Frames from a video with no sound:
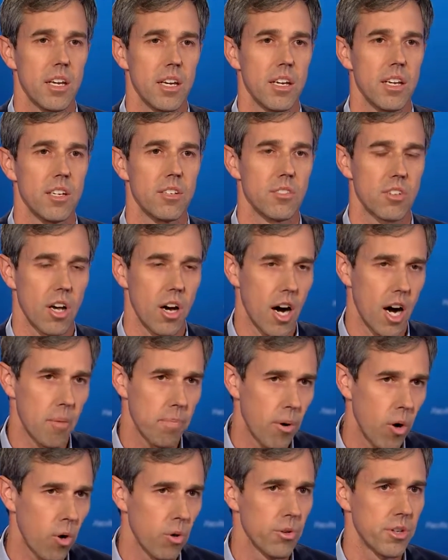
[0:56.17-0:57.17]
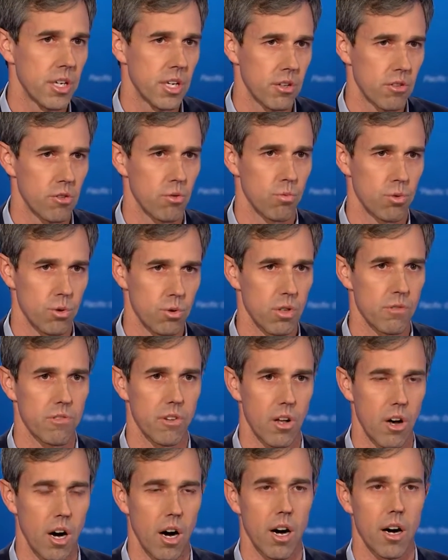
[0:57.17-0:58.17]
is upholding the rule
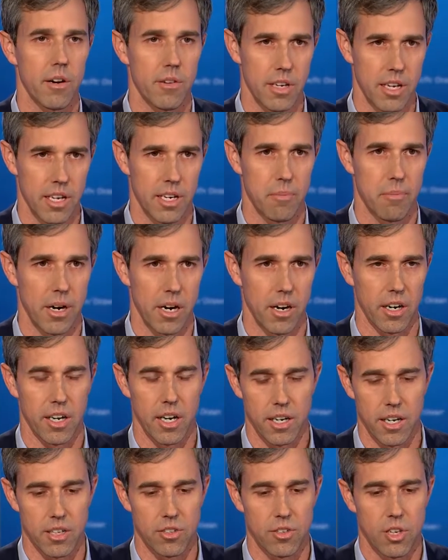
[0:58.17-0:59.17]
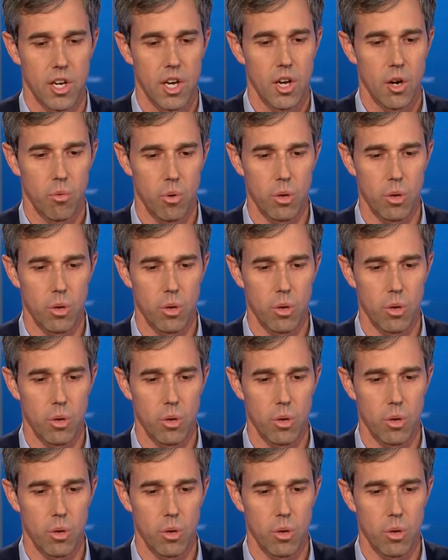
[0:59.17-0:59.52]
of law in America because